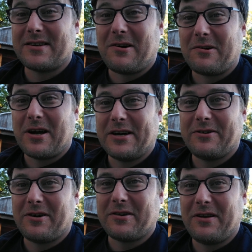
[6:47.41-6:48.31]
car
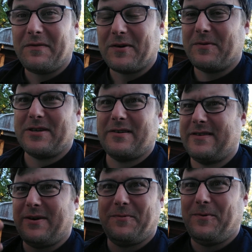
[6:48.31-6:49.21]
hydraulic lifter, which I was
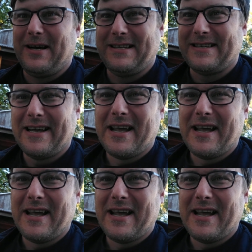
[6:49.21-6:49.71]
like, what?